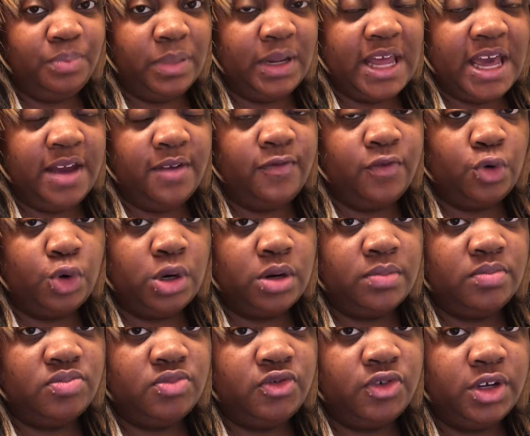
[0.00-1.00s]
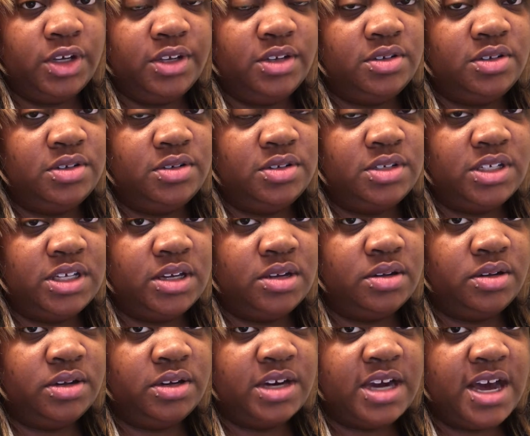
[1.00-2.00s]
platform for you to
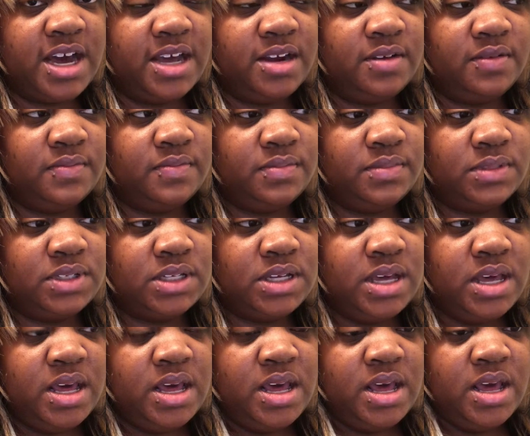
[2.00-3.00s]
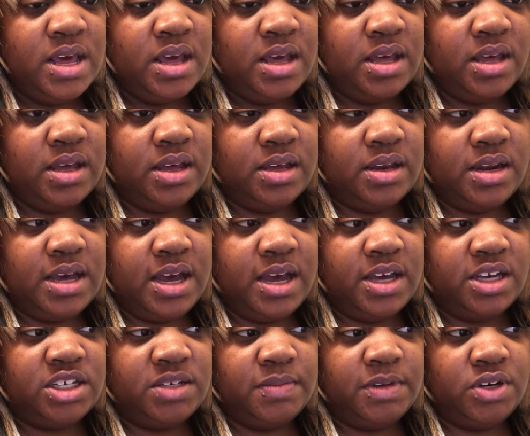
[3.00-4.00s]
sell your items. And
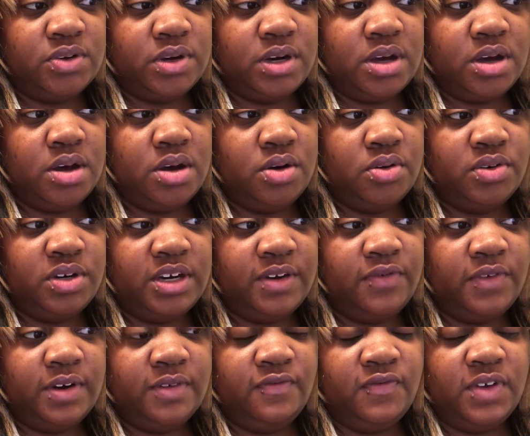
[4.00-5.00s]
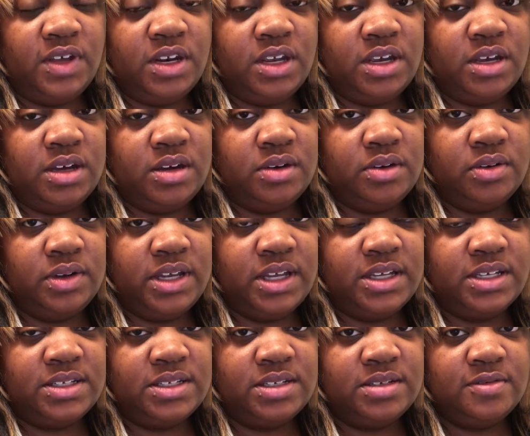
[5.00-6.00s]
I actually be doing a whole different video
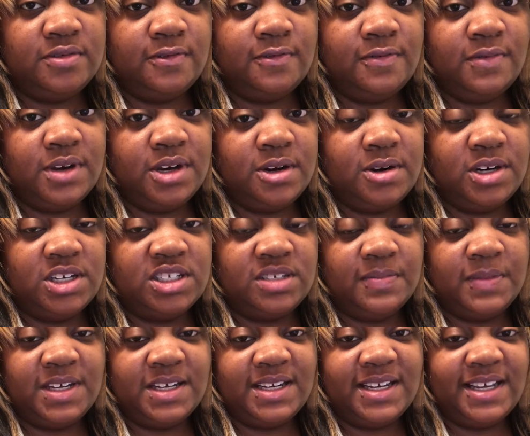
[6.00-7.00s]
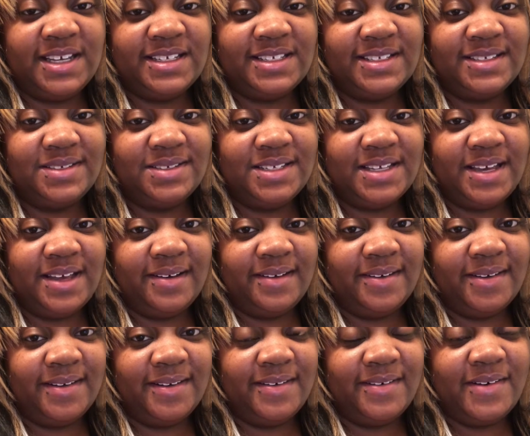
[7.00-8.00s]
as to what are some good things to
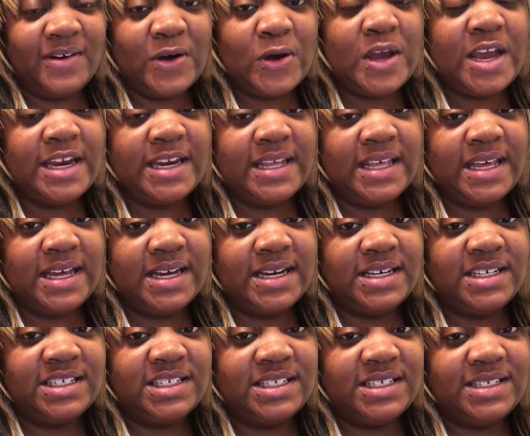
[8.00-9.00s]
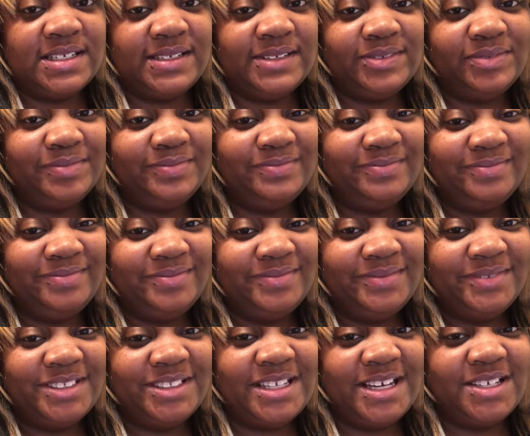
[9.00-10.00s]
sell on there. So
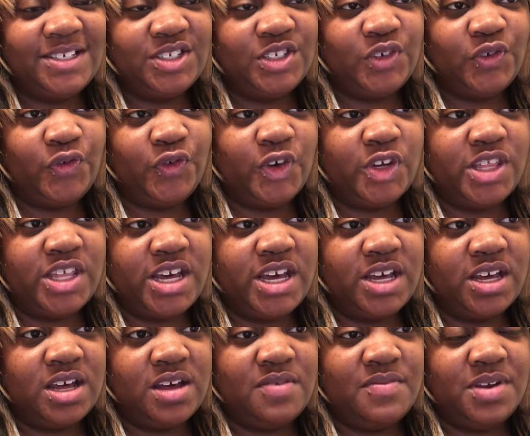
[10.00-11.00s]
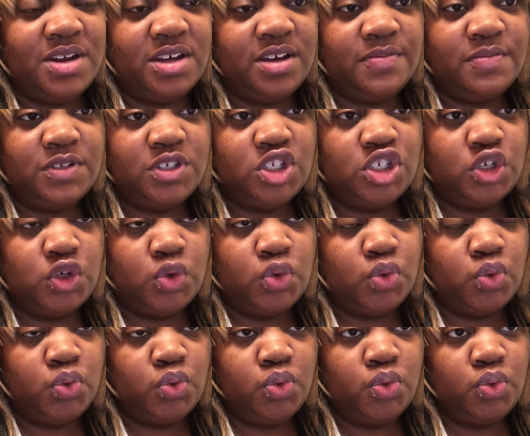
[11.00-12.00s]
stay tuned for that coming up
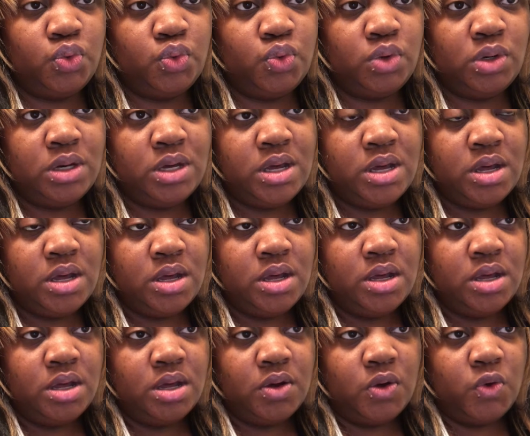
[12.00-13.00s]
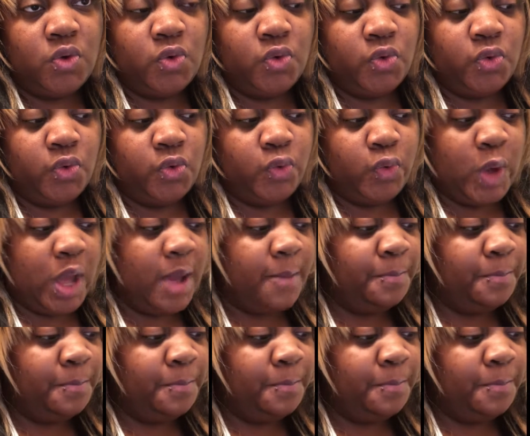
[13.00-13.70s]
soon. Ooh.